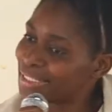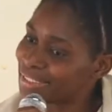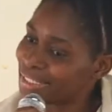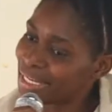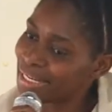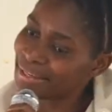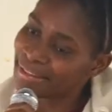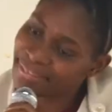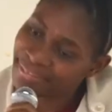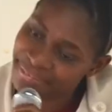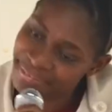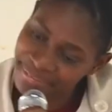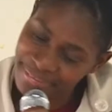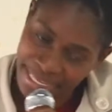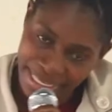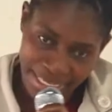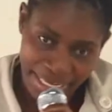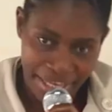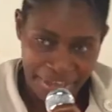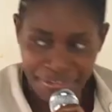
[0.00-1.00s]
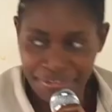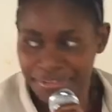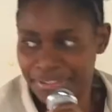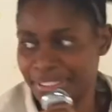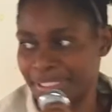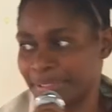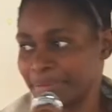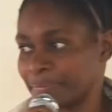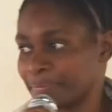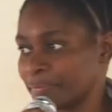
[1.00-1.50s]
they said they
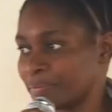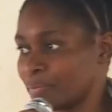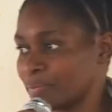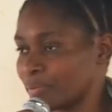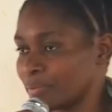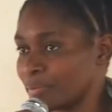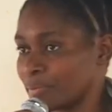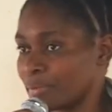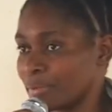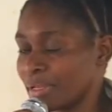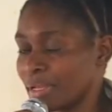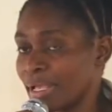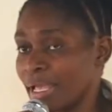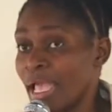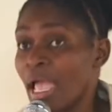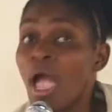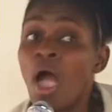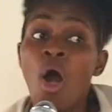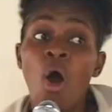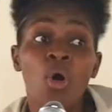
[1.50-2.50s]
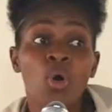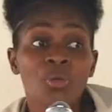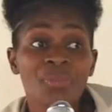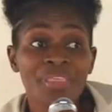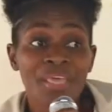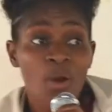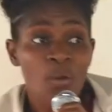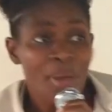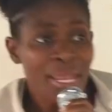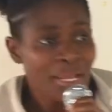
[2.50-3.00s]
left. On
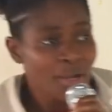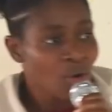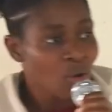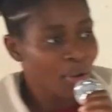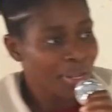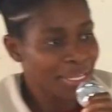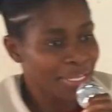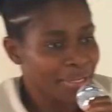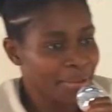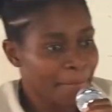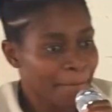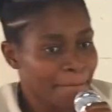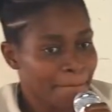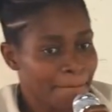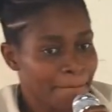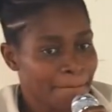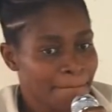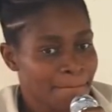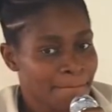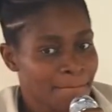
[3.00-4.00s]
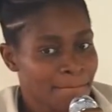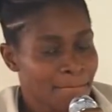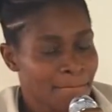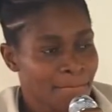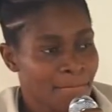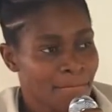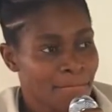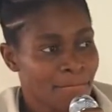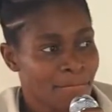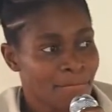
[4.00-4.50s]
their way going,
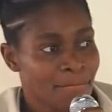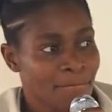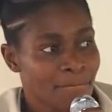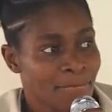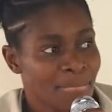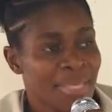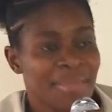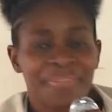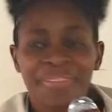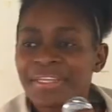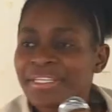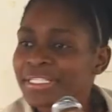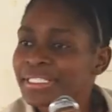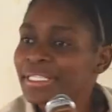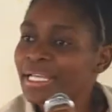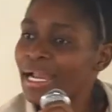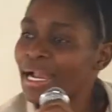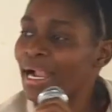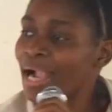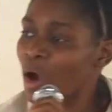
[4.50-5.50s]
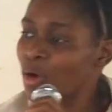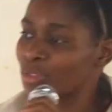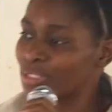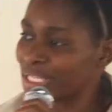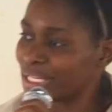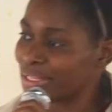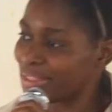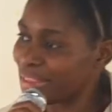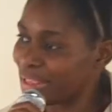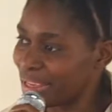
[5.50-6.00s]
the teacher
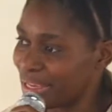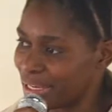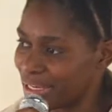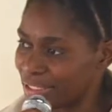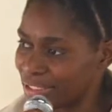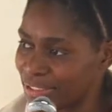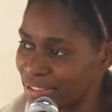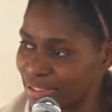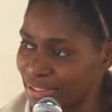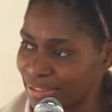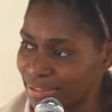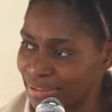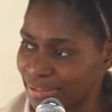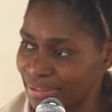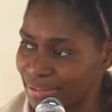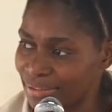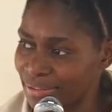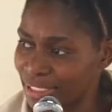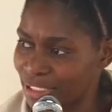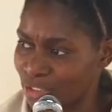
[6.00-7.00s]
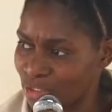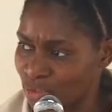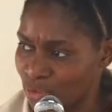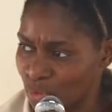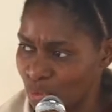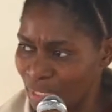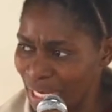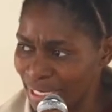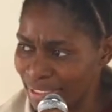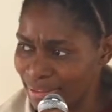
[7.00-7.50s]
counted the
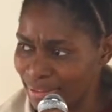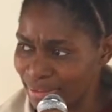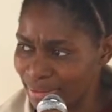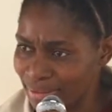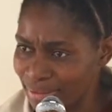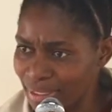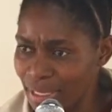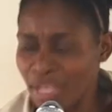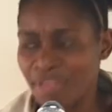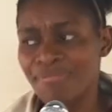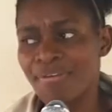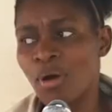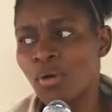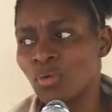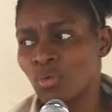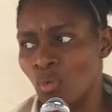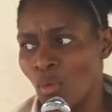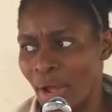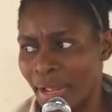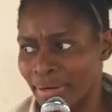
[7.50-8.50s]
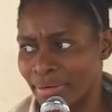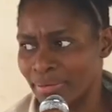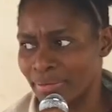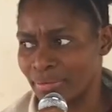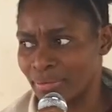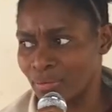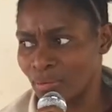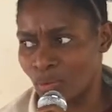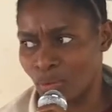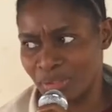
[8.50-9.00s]
students. He found one
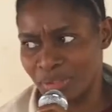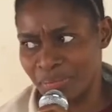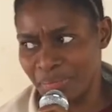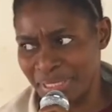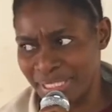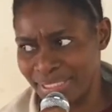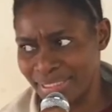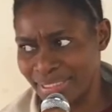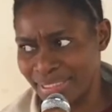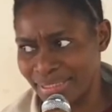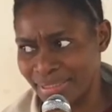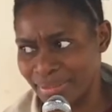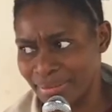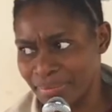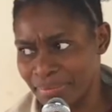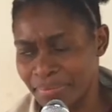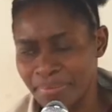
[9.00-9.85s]
was missing.